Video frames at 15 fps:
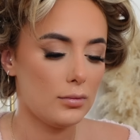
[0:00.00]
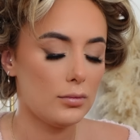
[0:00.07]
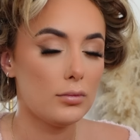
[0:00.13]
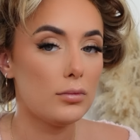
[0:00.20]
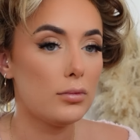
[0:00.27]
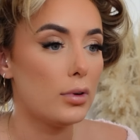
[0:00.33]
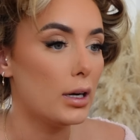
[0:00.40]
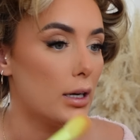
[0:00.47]

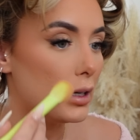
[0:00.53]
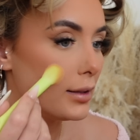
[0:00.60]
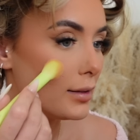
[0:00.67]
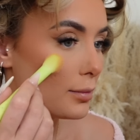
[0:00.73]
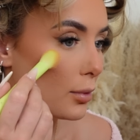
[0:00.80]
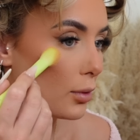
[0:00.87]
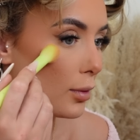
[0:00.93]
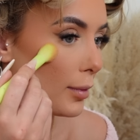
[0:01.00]
Really
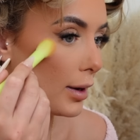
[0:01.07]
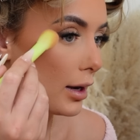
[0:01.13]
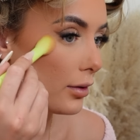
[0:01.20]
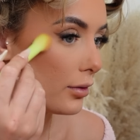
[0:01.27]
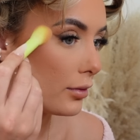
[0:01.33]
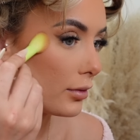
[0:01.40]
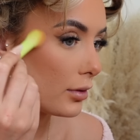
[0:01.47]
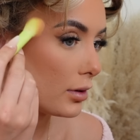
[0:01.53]
small
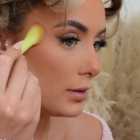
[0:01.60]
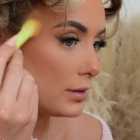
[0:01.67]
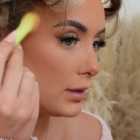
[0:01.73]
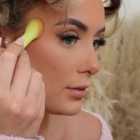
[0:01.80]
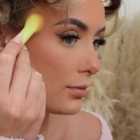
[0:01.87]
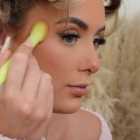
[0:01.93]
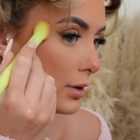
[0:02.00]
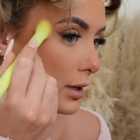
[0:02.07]
amount because
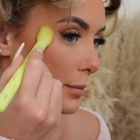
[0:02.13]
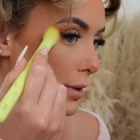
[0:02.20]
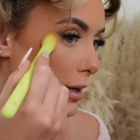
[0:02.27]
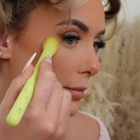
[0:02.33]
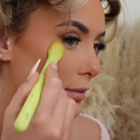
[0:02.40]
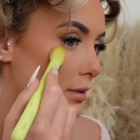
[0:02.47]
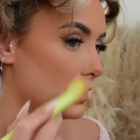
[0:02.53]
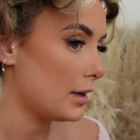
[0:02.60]
it's really
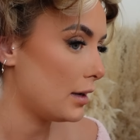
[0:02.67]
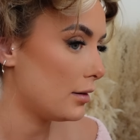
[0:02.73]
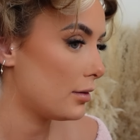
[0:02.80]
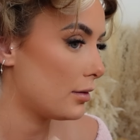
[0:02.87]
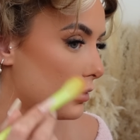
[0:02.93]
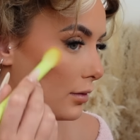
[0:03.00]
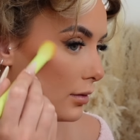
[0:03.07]
pigmented.